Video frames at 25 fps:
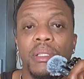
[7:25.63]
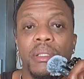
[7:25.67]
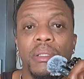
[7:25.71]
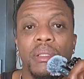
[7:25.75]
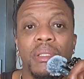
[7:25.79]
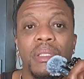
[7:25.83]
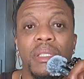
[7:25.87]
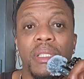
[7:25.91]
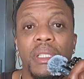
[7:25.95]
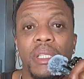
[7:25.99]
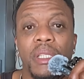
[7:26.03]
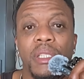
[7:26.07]

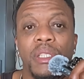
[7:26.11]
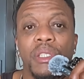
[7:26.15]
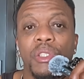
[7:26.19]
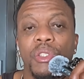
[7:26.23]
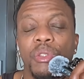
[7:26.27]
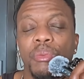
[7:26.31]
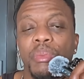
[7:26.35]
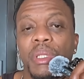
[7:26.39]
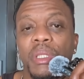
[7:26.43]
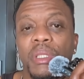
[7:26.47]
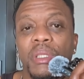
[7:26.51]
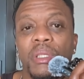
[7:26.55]
needs
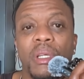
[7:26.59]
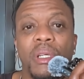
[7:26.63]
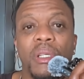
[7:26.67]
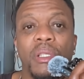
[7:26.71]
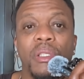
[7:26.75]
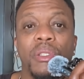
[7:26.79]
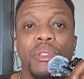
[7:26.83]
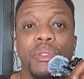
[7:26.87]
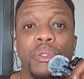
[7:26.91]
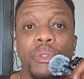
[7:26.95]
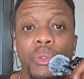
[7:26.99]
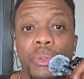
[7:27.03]
to be
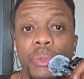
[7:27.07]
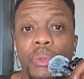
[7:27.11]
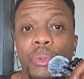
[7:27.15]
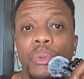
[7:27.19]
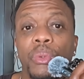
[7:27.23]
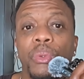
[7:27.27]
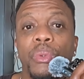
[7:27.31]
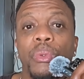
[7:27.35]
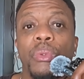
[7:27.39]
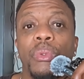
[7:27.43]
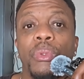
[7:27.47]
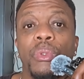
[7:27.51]
done.
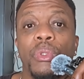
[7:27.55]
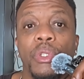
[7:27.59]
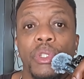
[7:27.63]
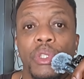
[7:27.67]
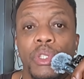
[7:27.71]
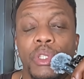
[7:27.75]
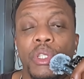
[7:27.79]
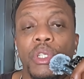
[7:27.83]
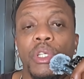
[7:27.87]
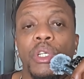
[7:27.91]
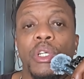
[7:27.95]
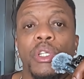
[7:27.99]
Do
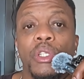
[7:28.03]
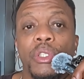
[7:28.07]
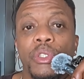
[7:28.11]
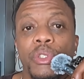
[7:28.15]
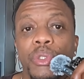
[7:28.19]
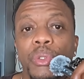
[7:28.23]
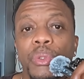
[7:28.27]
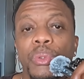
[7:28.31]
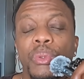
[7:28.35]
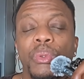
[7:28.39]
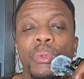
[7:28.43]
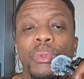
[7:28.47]
your
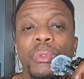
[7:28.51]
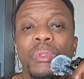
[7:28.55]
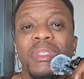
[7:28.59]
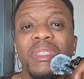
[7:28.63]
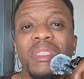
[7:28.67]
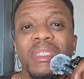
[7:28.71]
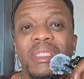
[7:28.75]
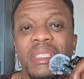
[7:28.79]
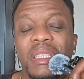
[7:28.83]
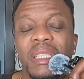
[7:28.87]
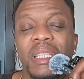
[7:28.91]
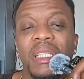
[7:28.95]
due
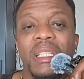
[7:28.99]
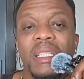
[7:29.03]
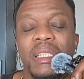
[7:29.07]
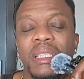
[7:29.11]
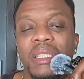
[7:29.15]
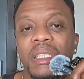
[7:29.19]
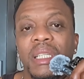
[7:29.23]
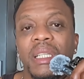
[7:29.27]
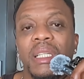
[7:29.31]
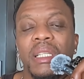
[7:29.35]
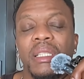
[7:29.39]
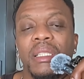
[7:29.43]

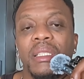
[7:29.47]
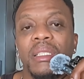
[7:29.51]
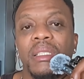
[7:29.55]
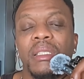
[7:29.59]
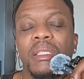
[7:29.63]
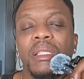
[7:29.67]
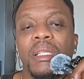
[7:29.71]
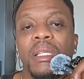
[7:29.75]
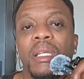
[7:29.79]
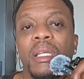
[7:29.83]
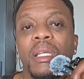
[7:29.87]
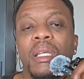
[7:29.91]

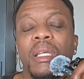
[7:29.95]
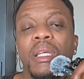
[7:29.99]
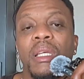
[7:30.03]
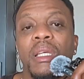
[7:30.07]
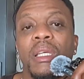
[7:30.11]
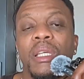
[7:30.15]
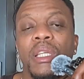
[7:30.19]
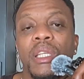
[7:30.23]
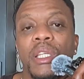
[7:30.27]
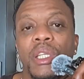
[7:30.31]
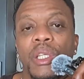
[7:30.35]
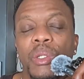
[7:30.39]
diligence.
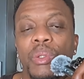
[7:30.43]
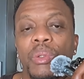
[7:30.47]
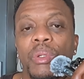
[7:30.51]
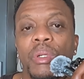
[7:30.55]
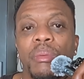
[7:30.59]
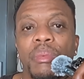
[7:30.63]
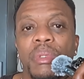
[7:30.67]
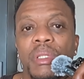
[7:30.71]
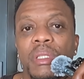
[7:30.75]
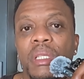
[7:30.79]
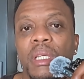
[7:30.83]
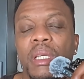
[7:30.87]
You know
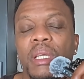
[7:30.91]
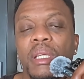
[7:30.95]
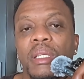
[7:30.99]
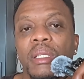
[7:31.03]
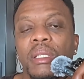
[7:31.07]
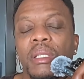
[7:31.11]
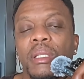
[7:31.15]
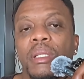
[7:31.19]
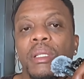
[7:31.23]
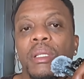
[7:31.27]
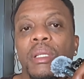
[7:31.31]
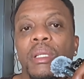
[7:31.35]
what I'm
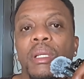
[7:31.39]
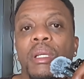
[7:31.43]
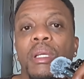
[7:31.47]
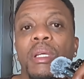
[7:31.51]
saying?